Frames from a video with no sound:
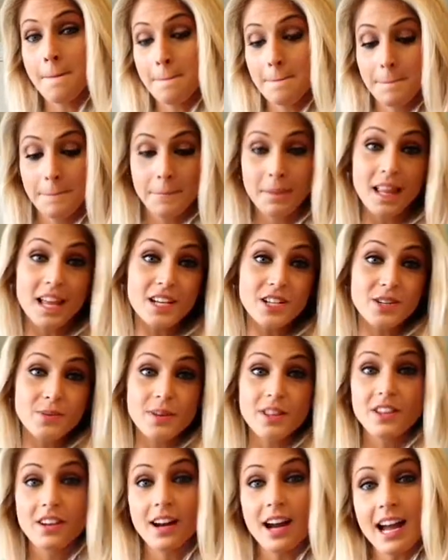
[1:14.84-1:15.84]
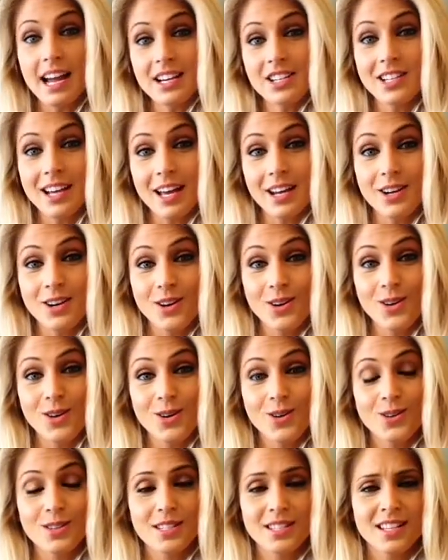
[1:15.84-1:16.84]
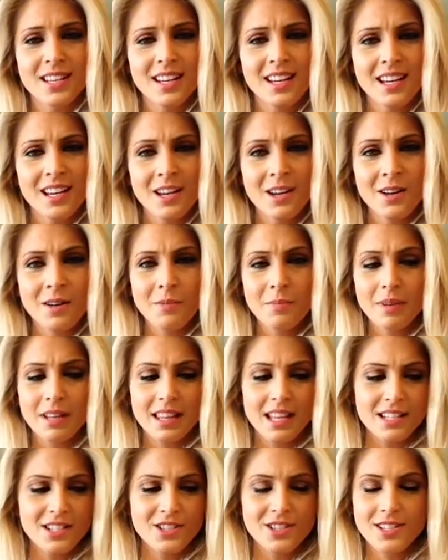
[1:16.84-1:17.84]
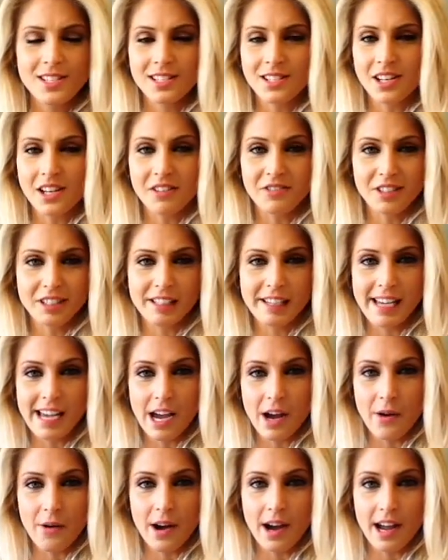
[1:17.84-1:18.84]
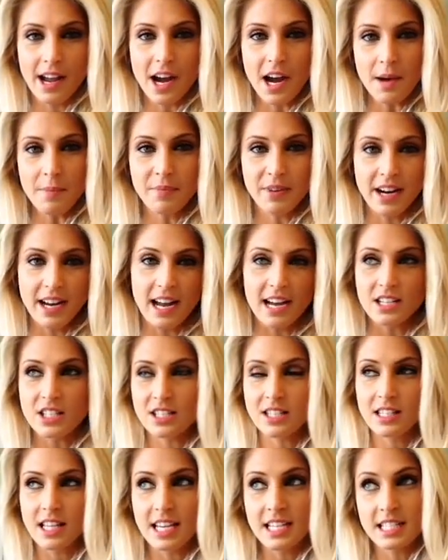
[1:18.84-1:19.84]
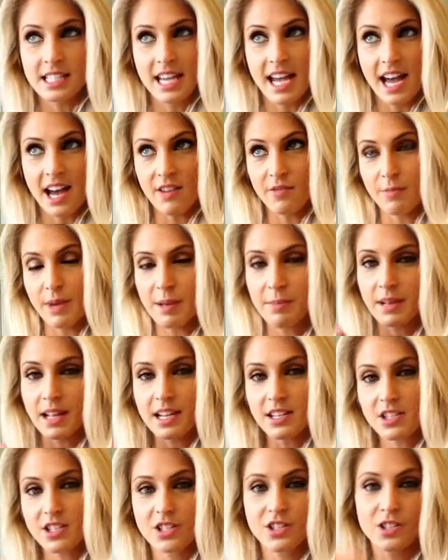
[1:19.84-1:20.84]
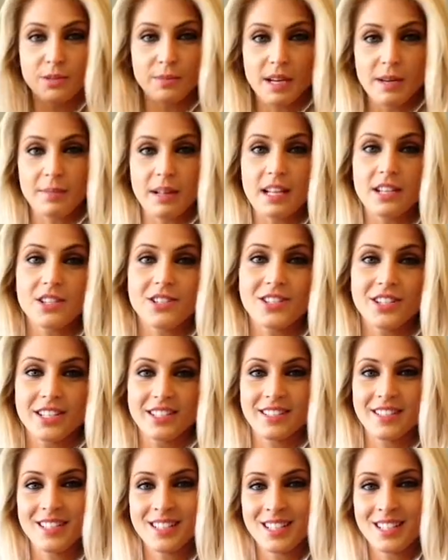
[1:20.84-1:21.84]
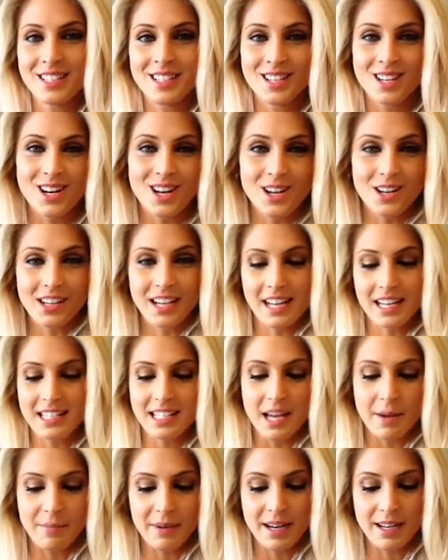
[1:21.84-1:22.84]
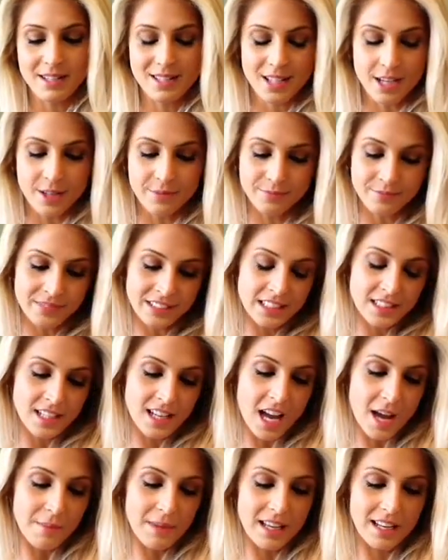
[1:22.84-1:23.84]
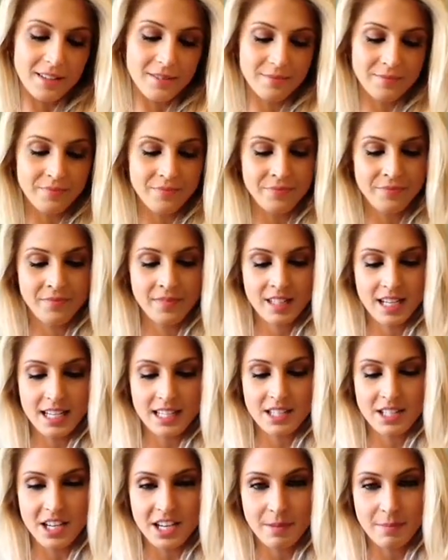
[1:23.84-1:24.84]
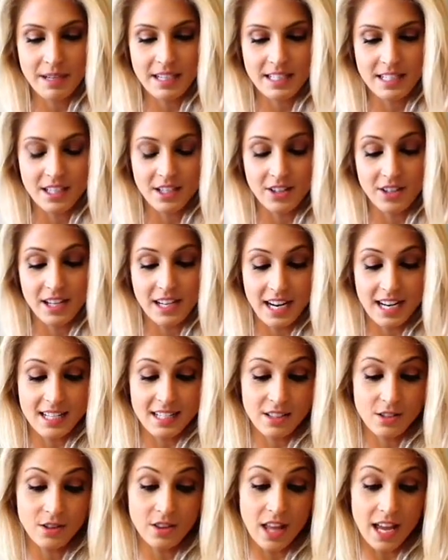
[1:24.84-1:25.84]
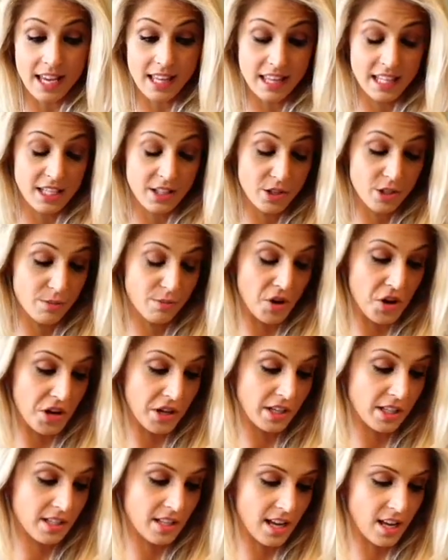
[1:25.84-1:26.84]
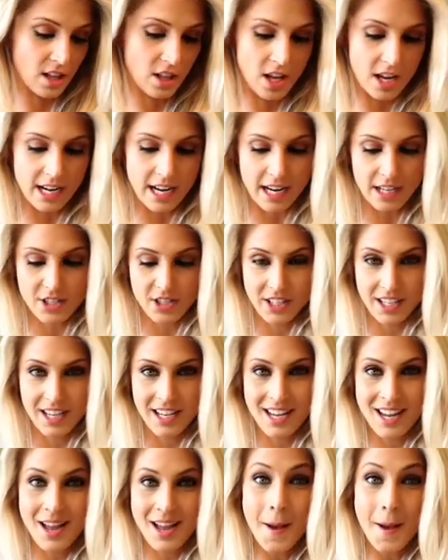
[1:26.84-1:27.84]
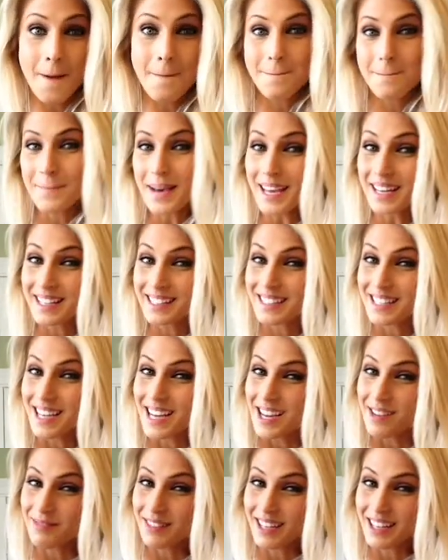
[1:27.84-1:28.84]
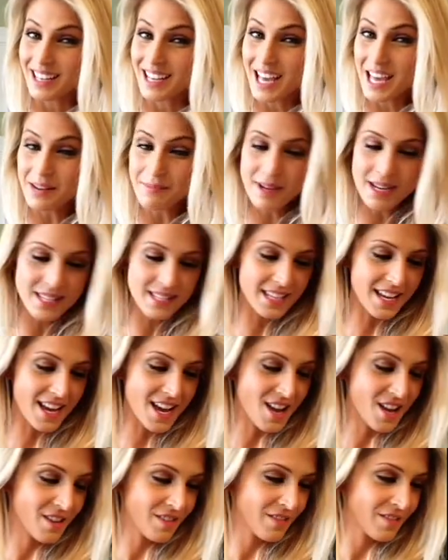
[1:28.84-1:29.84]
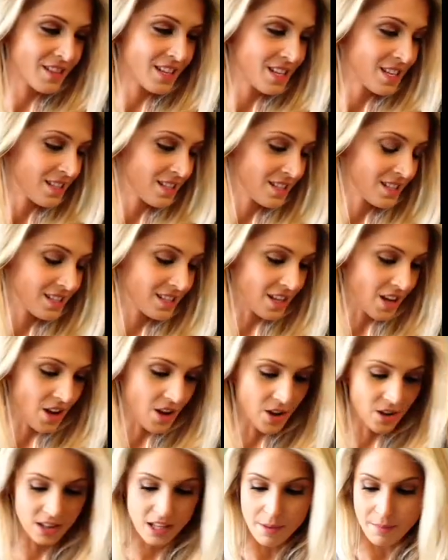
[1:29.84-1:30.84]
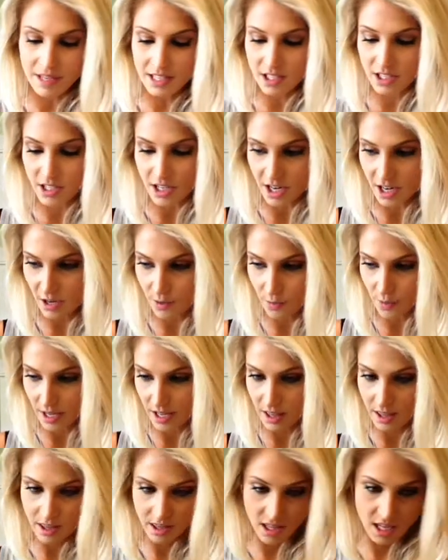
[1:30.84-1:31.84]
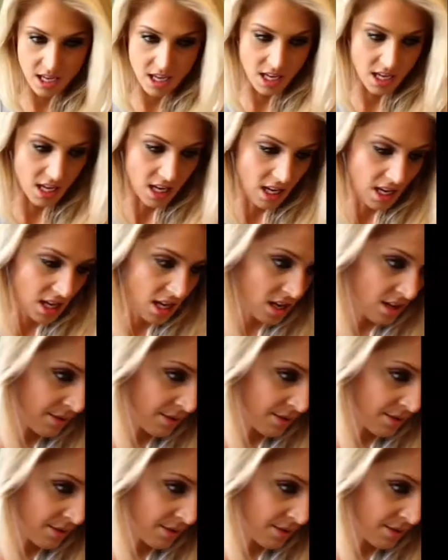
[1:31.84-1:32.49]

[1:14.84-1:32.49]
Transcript: blush with your eyeshadows, but that's just not really how I operate. I just like to have my blush, do my blush, and all kind of separate. So, I mean, it's not a big deal, and I did like these two products a lot actually. But I'm getting ahead of myself. So let me start with the